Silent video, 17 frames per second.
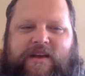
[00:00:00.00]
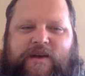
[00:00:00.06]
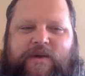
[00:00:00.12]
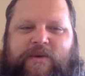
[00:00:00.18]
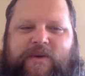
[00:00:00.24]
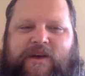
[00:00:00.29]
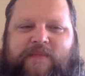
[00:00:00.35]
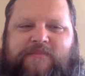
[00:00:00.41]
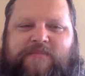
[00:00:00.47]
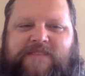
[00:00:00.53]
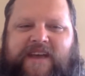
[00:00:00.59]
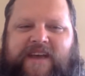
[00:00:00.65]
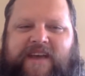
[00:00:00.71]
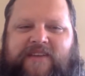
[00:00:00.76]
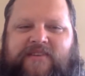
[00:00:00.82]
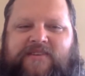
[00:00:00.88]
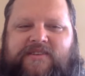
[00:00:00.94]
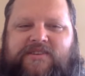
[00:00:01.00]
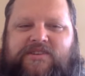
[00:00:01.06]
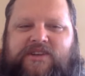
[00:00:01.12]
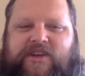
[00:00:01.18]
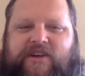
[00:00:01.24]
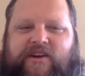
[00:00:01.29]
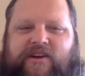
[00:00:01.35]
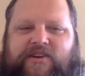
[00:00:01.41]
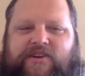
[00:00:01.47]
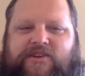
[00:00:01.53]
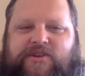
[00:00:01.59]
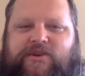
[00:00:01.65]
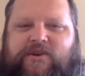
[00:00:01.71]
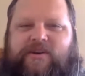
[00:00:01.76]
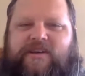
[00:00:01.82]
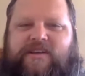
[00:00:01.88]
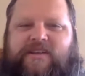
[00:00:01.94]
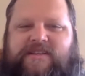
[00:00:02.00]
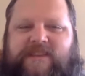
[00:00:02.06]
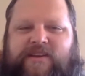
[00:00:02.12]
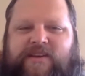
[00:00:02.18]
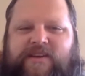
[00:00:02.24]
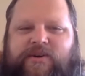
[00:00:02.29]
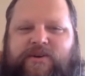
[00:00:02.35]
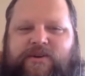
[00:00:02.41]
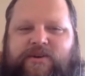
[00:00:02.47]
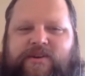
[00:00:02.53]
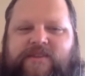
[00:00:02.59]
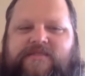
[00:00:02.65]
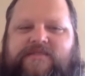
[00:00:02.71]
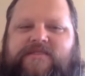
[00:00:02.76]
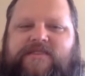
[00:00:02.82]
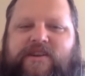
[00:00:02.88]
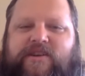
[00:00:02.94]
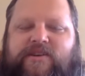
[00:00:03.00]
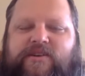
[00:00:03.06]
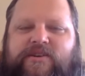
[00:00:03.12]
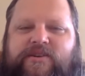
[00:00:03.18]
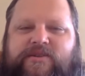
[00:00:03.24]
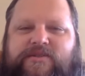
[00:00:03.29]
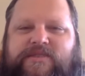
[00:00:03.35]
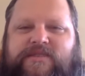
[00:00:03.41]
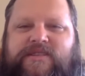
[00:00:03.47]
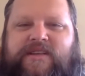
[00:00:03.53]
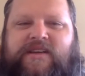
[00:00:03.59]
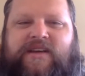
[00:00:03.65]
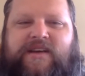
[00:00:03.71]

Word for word: We come together to share our joys and hold our sorrows,